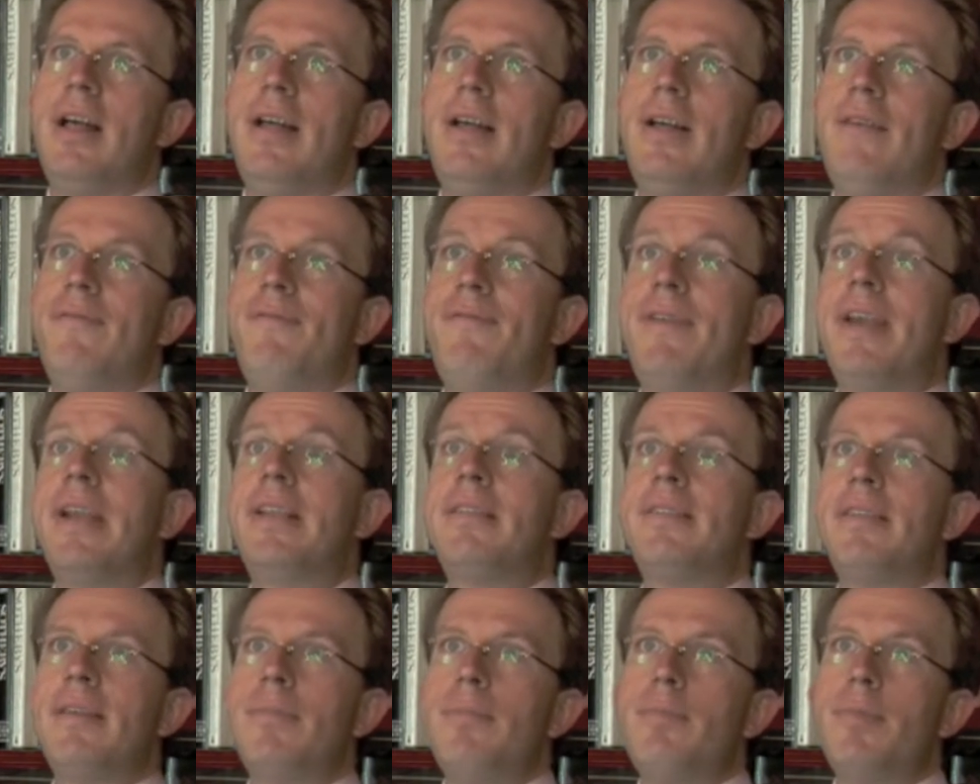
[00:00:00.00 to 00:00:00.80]

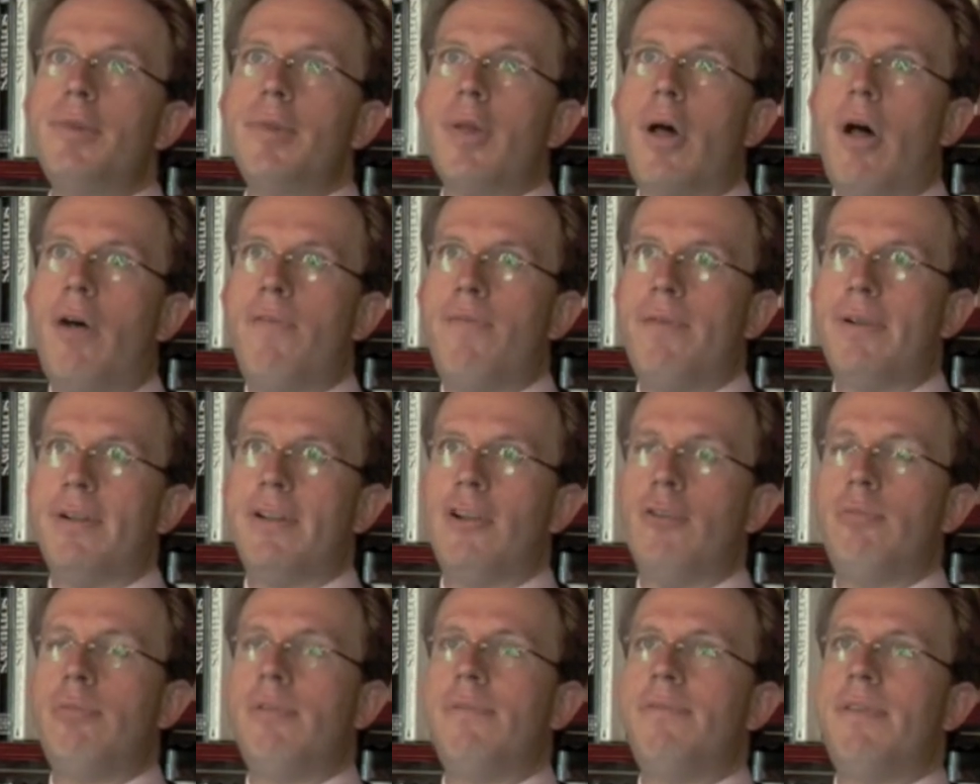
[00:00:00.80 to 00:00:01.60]
victims of a
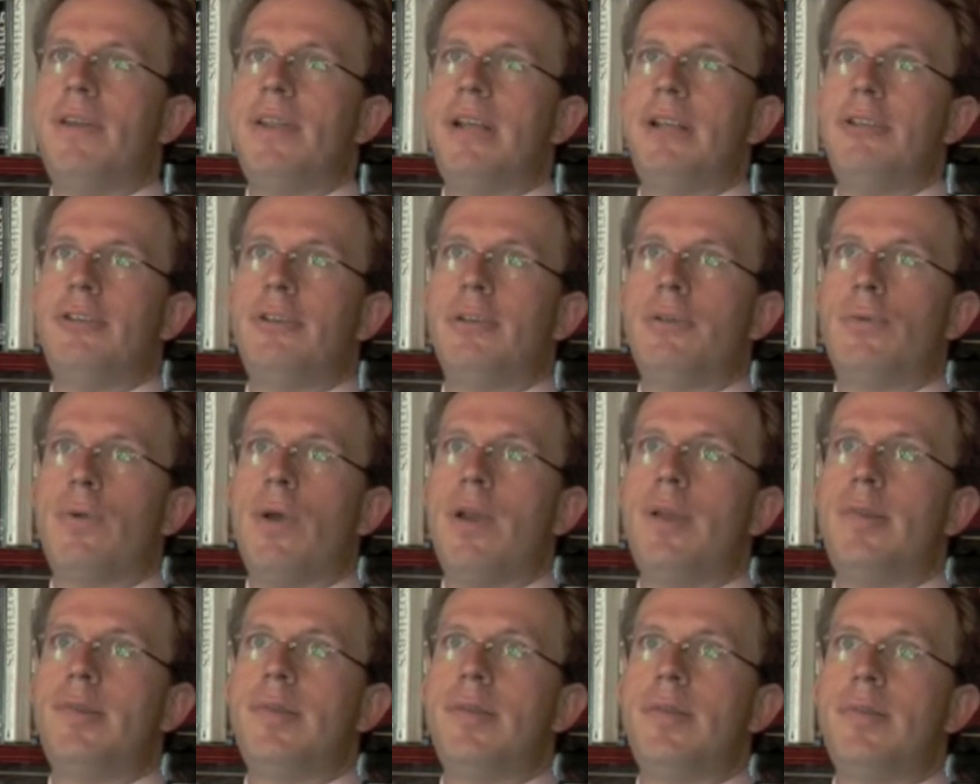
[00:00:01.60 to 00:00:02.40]
global financial
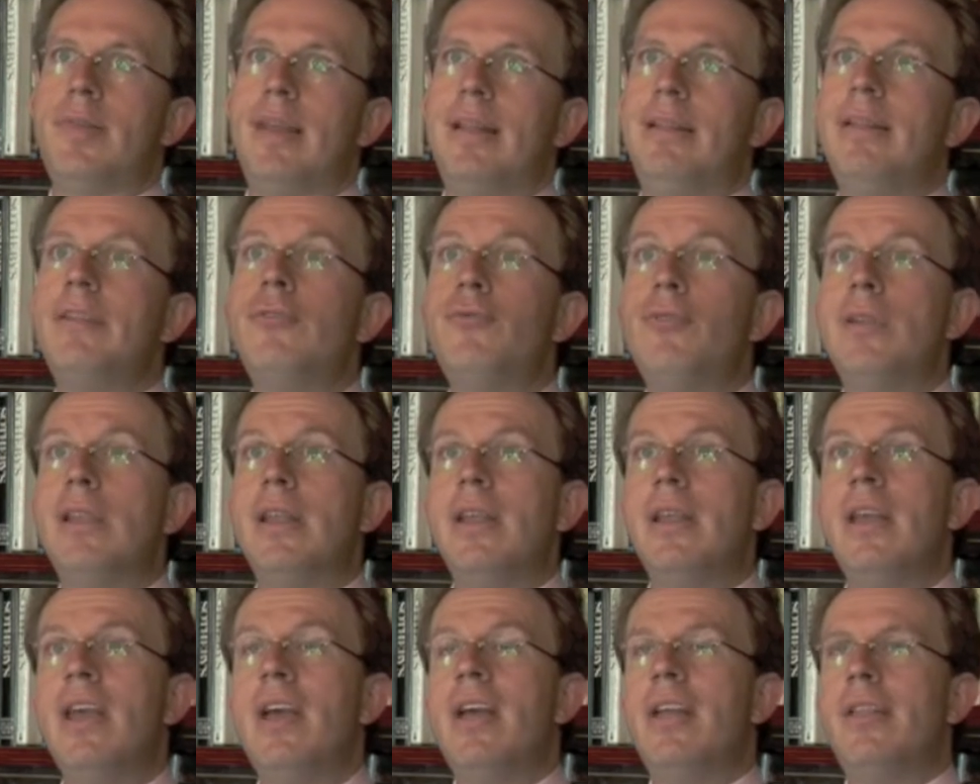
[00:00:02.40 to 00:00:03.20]
crisis. They
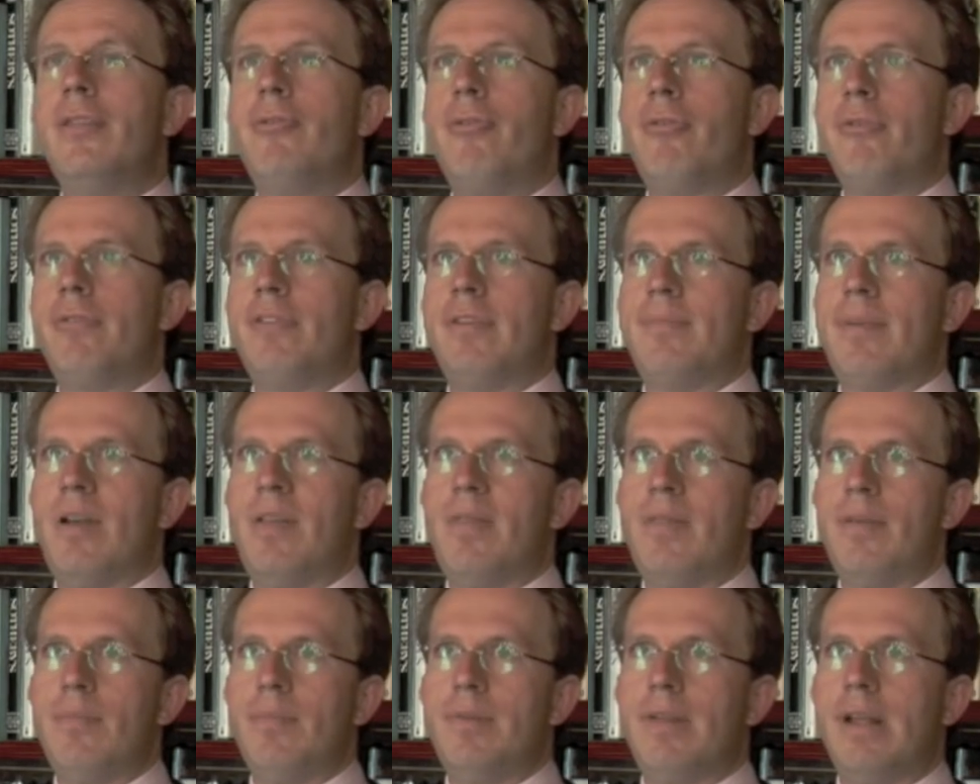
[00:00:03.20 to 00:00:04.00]
literally talked
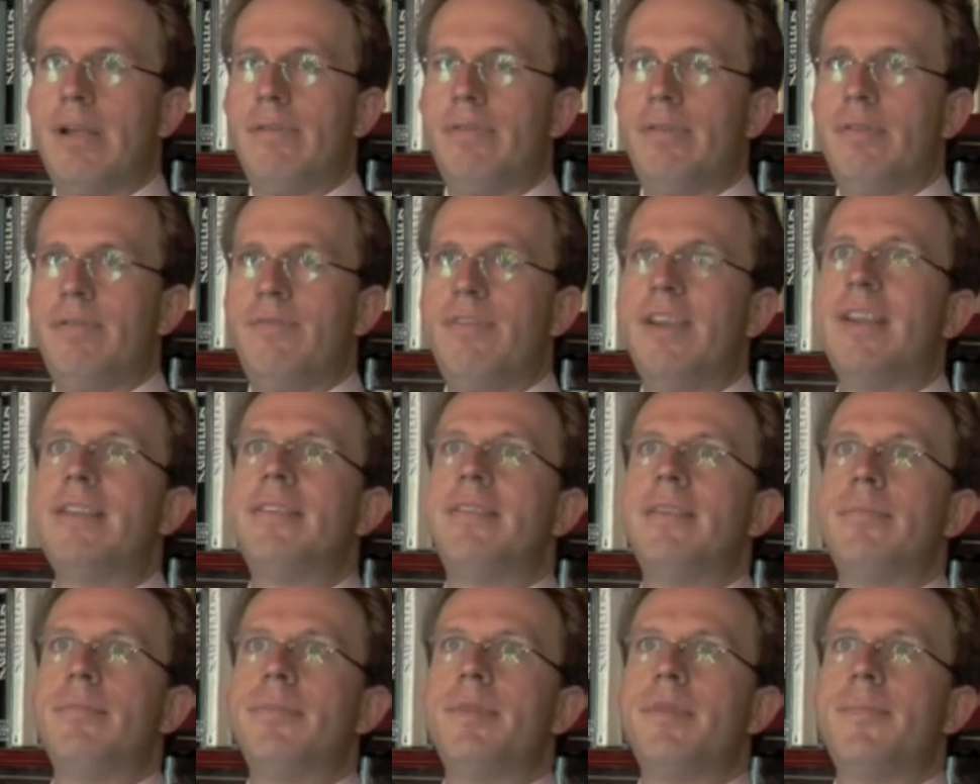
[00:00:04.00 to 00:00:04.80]
about themselves as
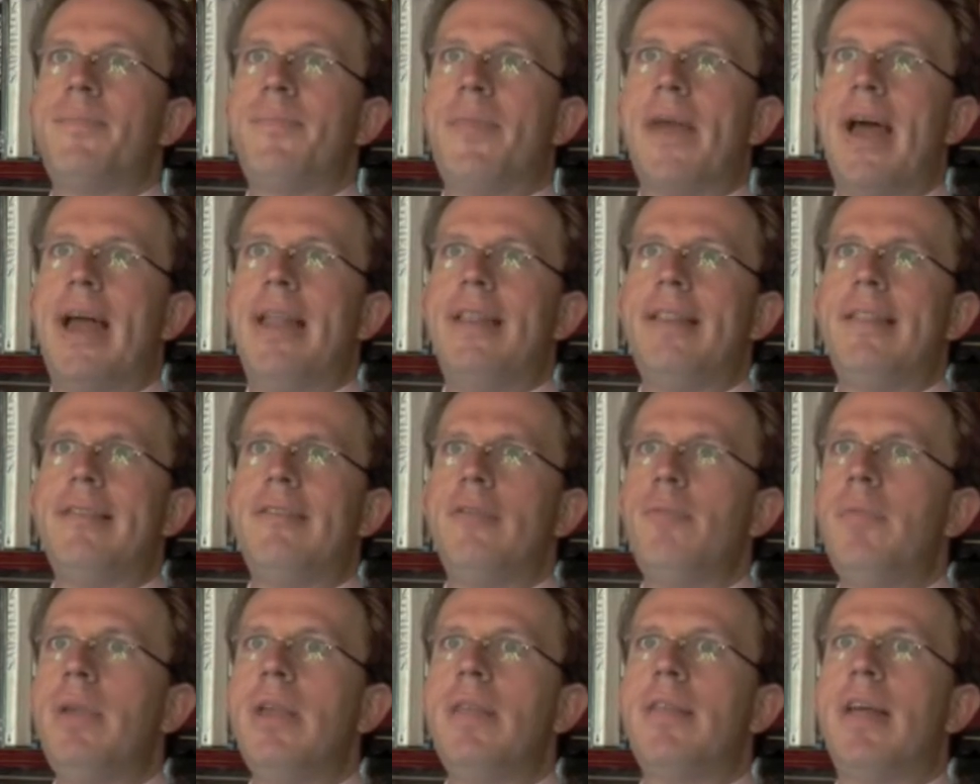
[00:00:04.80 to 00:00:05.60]
victims, and
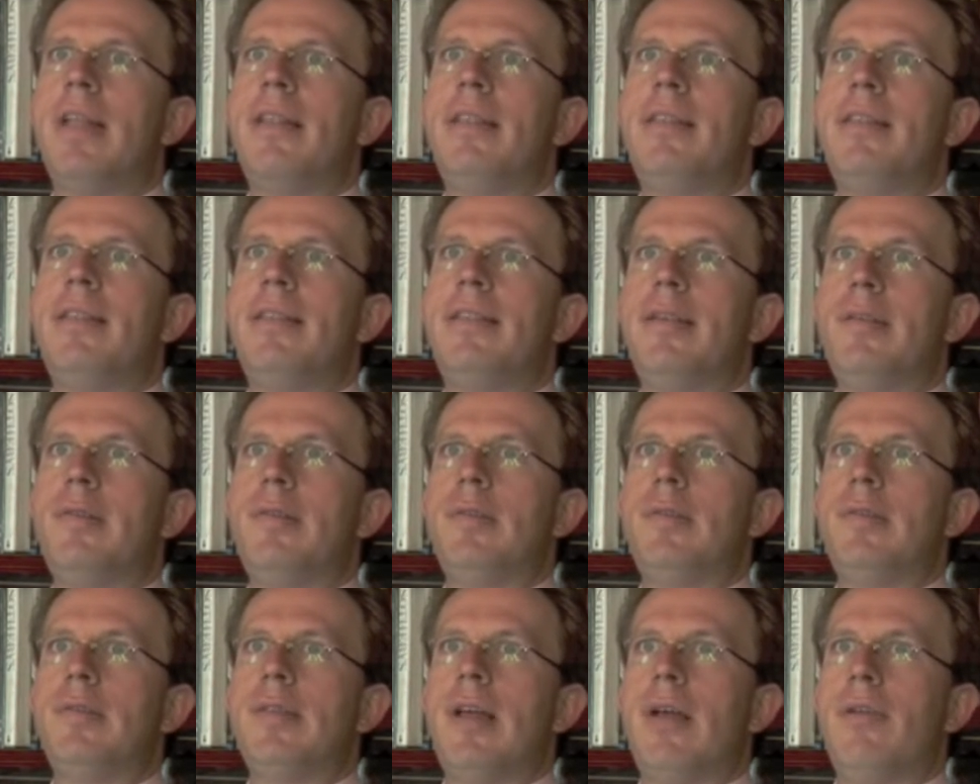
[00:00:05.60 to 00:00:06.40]
to me that
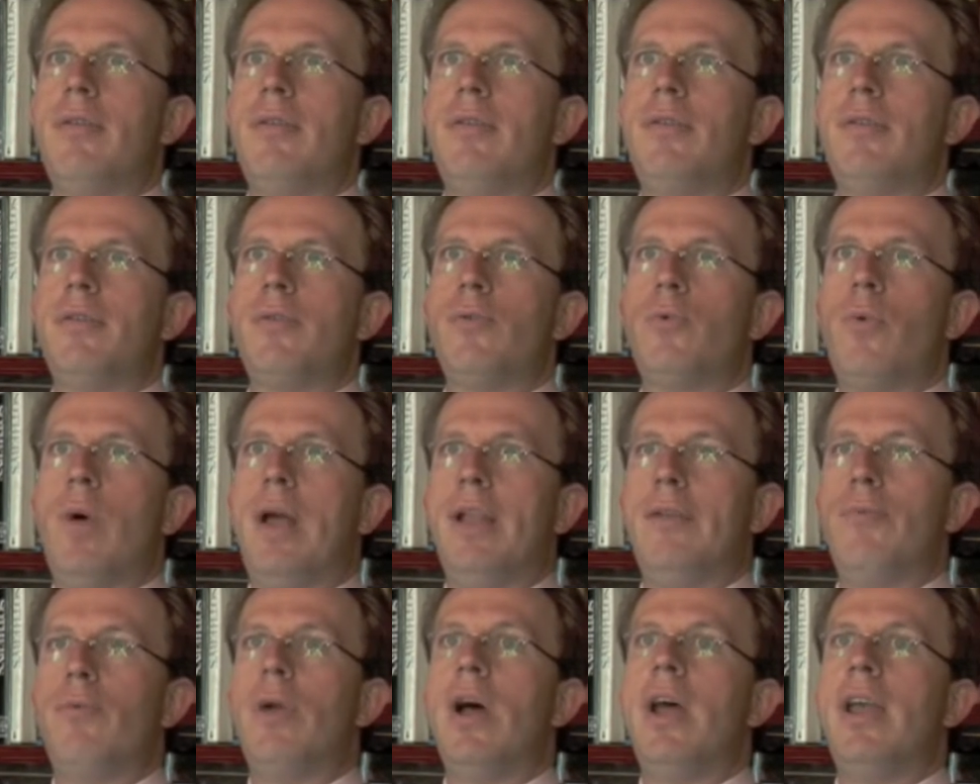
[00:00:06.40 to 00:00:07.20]
doesn't sound
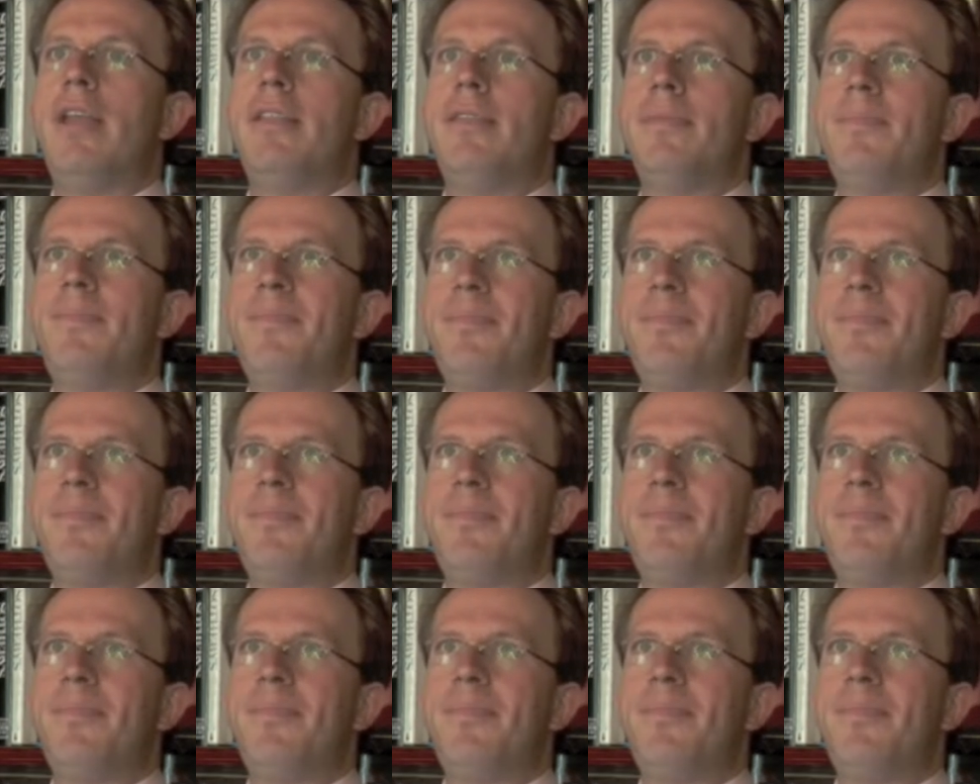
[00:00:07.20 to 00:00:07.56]
quite right.